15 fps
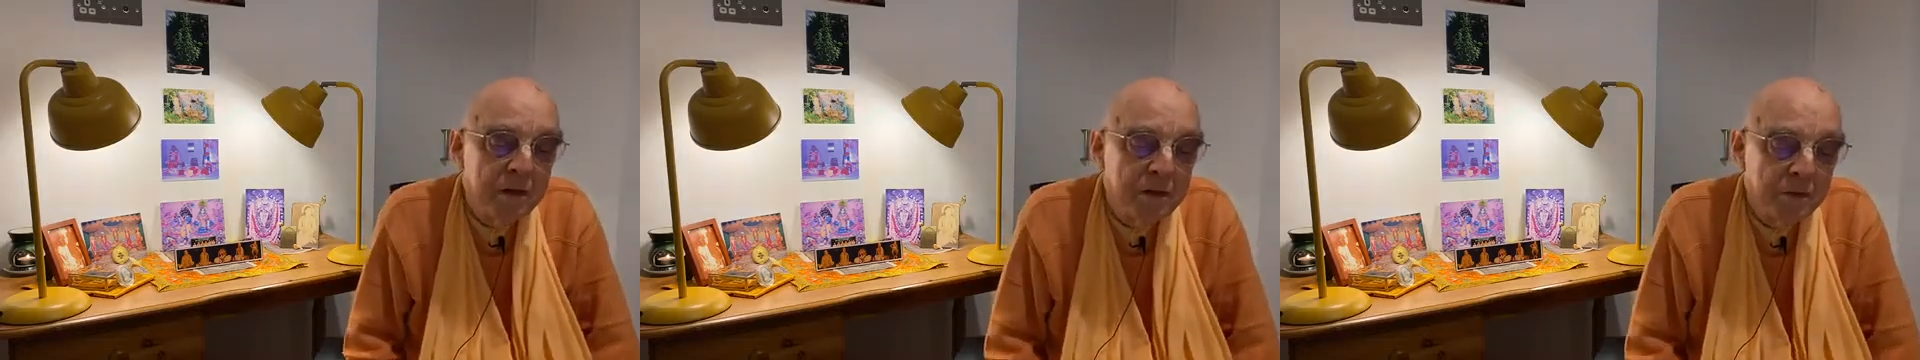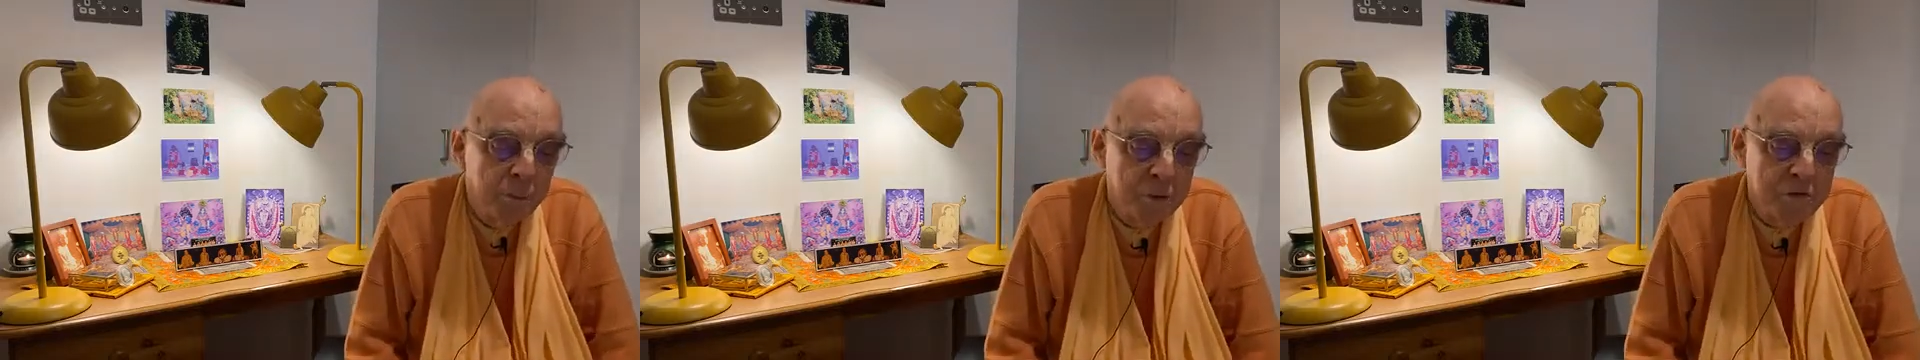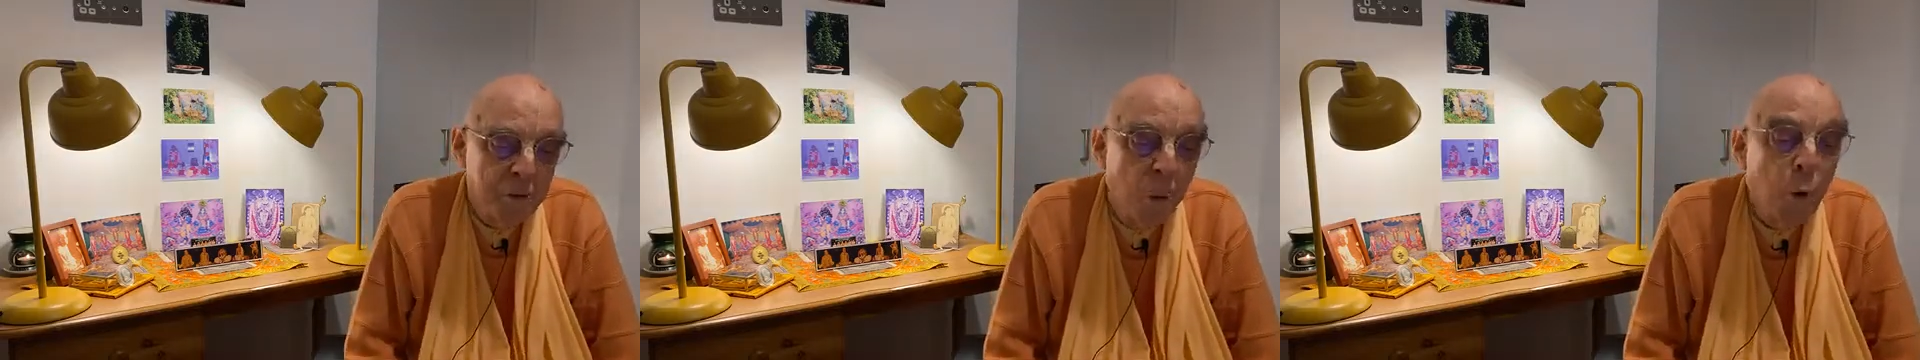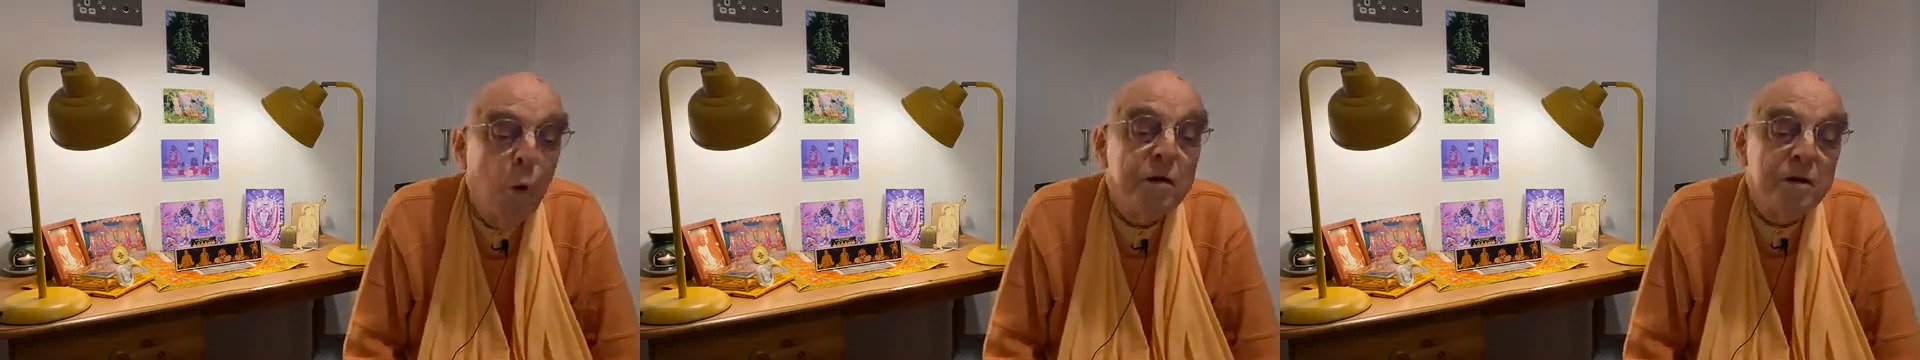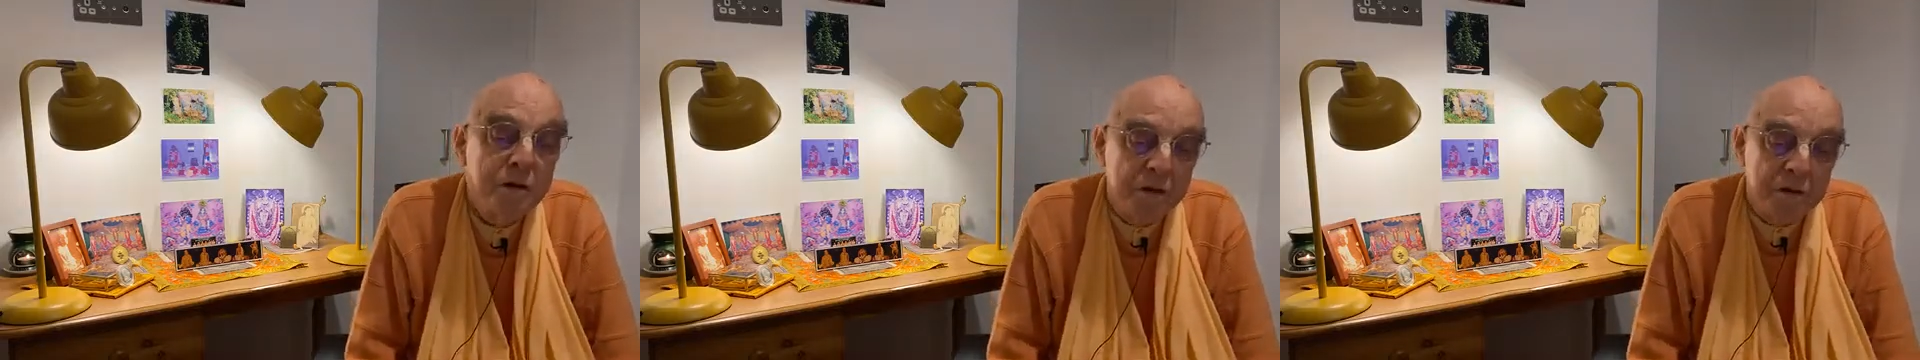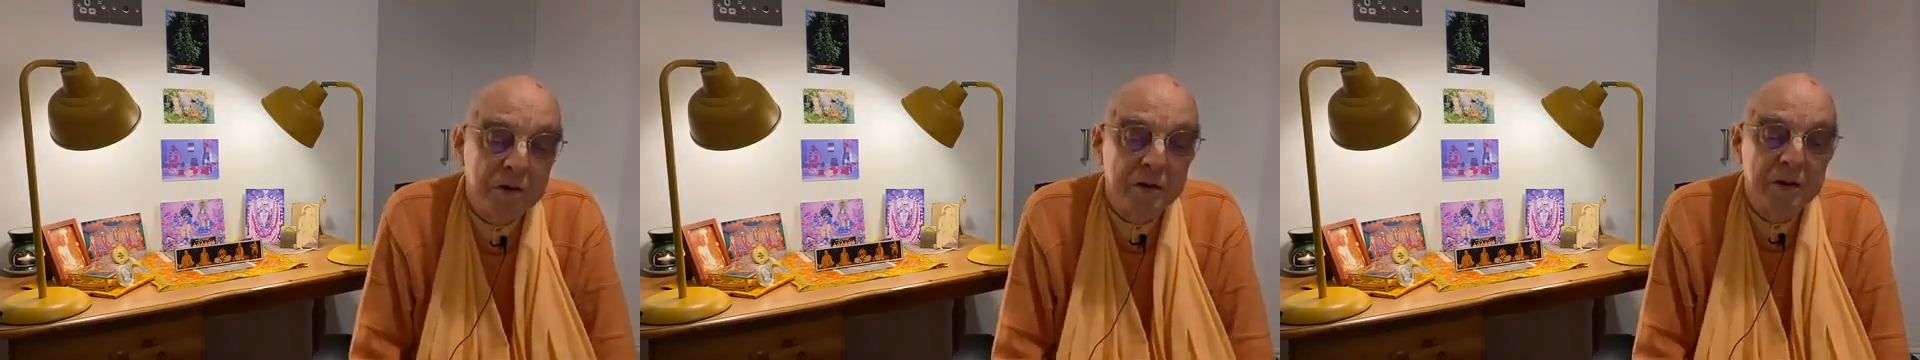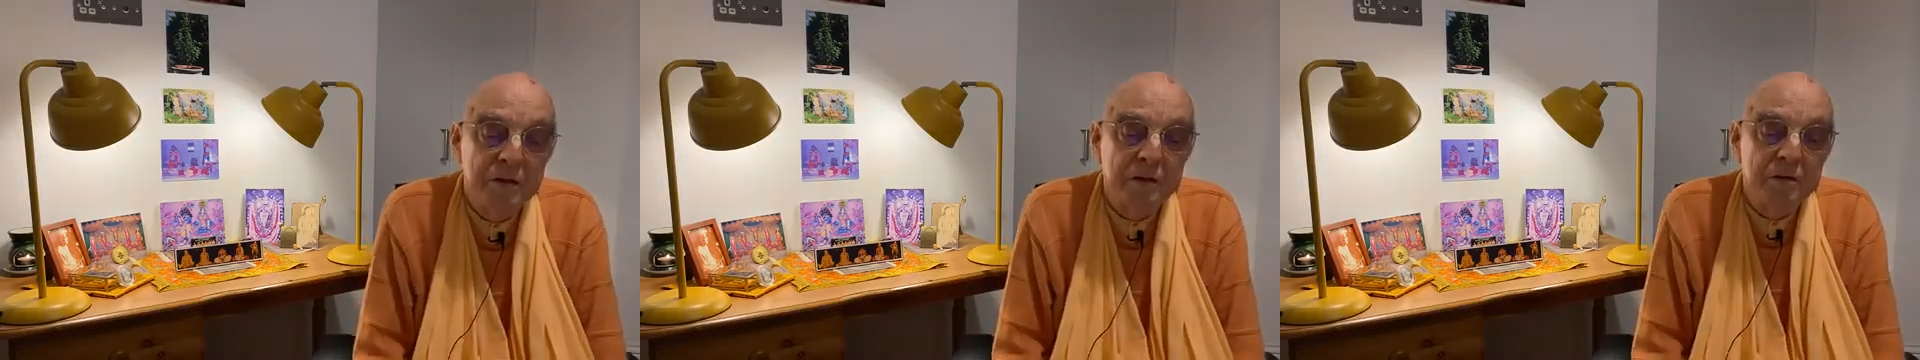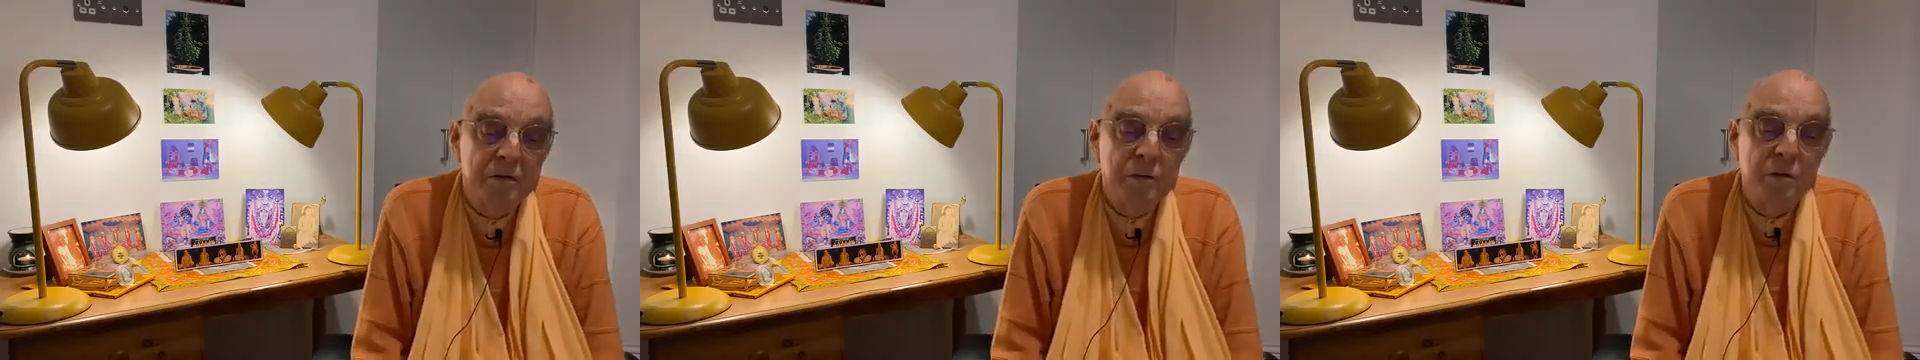was ordered
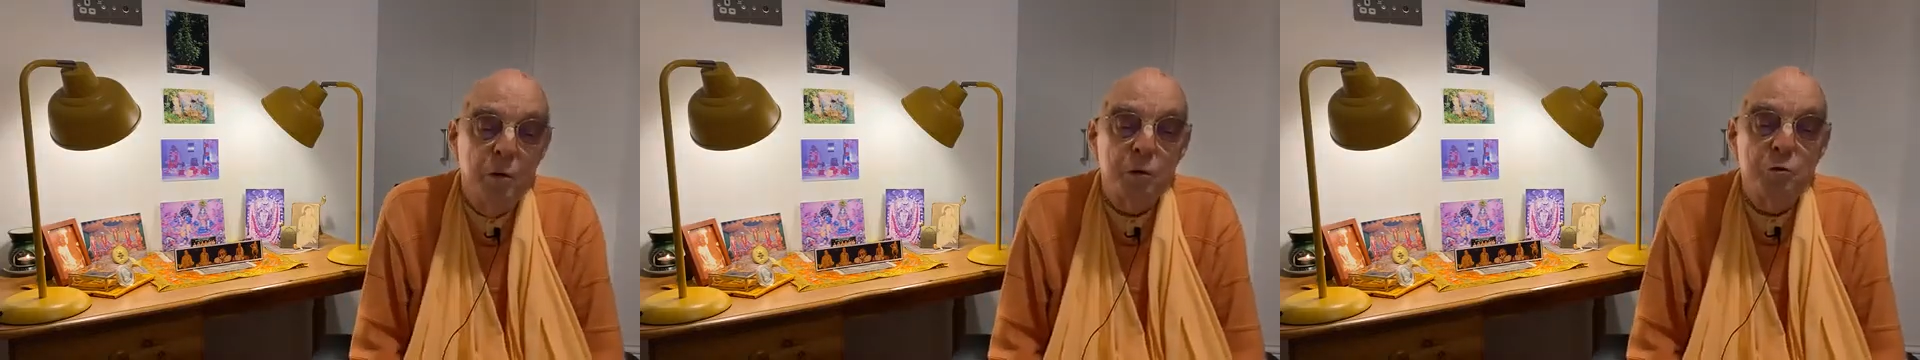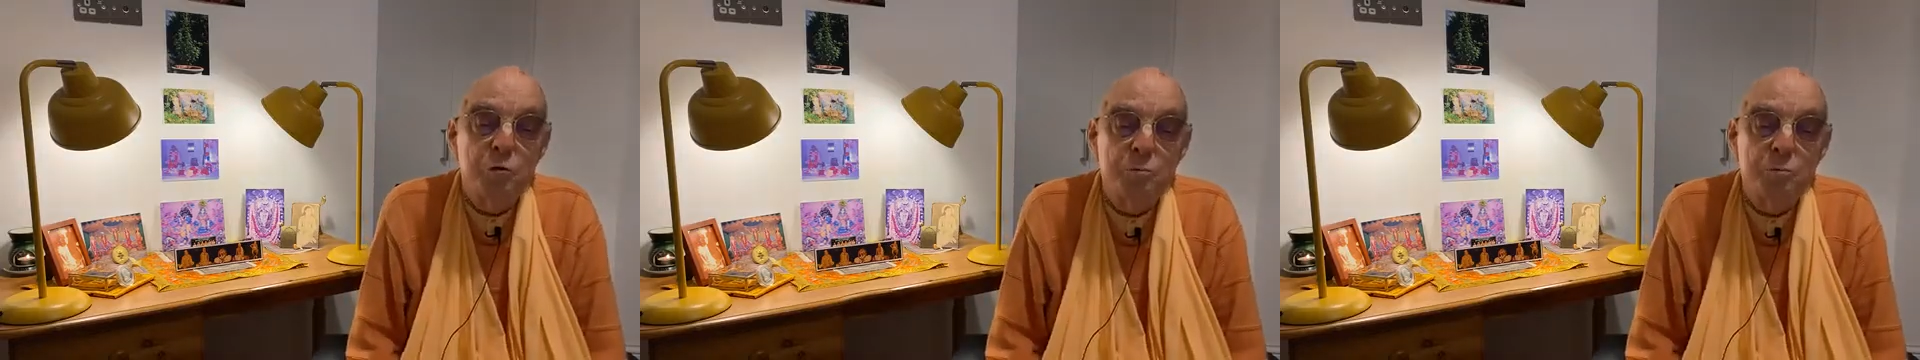to go to